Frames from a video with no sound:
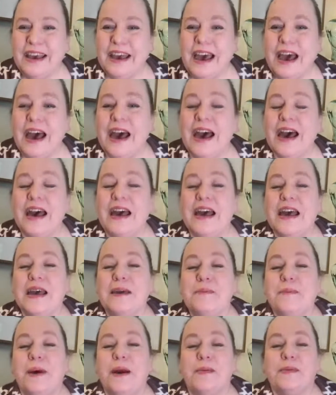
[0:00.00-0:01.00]

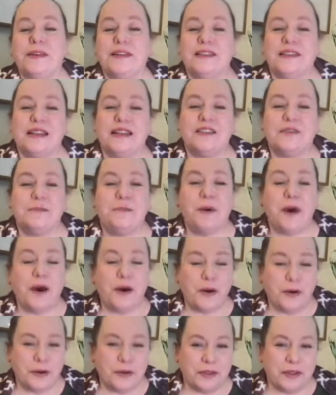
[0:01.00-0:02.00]
And Barbara says
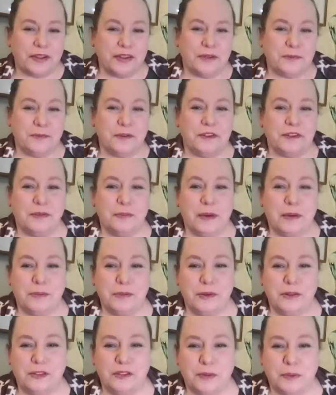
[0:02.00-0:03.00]
both. It depends on my
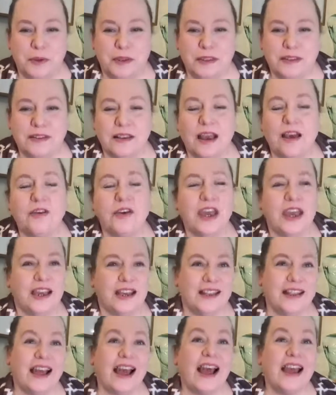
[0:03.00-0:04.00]
mood swings. Okay,
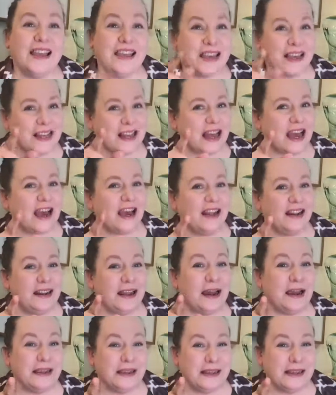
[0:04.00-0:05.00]
I get that.
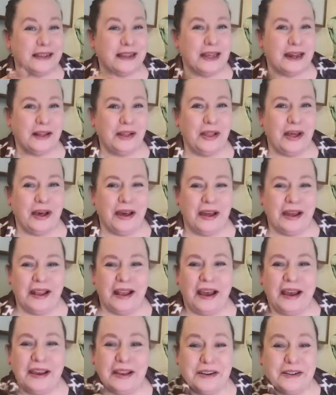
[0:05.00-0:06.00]
I get that a lot.
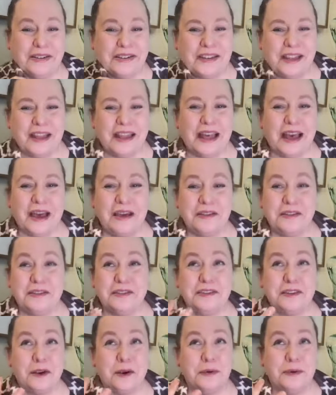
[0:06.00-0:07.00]
I understand that
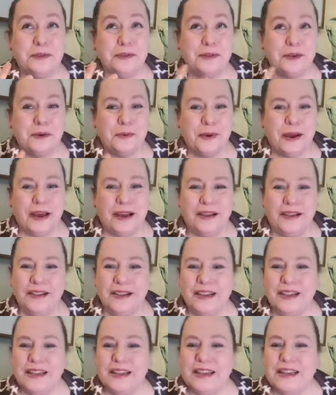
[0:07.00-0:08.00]
so well.
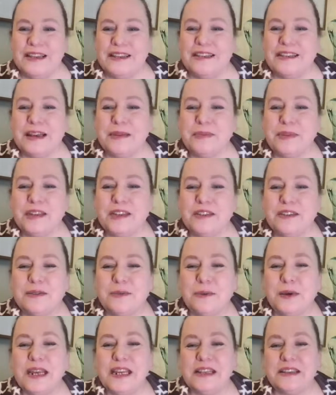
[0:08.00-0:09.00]
Something
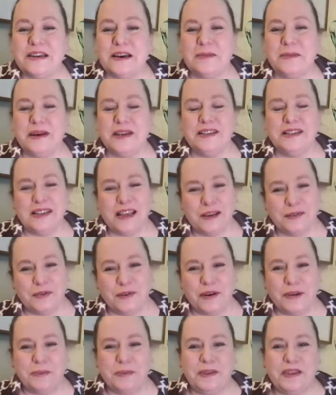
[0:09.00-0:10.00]
sweet on my
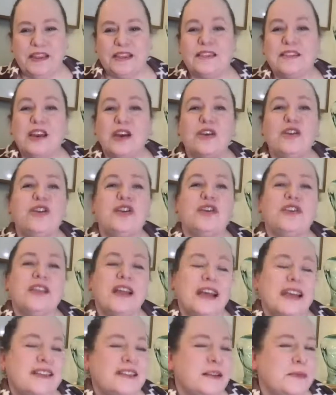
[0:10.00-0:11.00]
savory, please. So you're
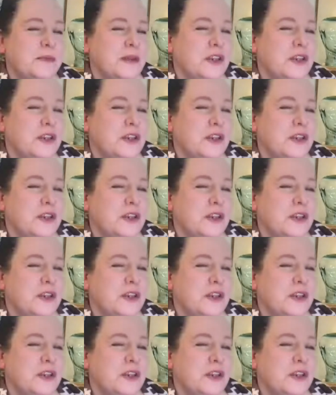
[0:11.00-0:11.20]
like somebody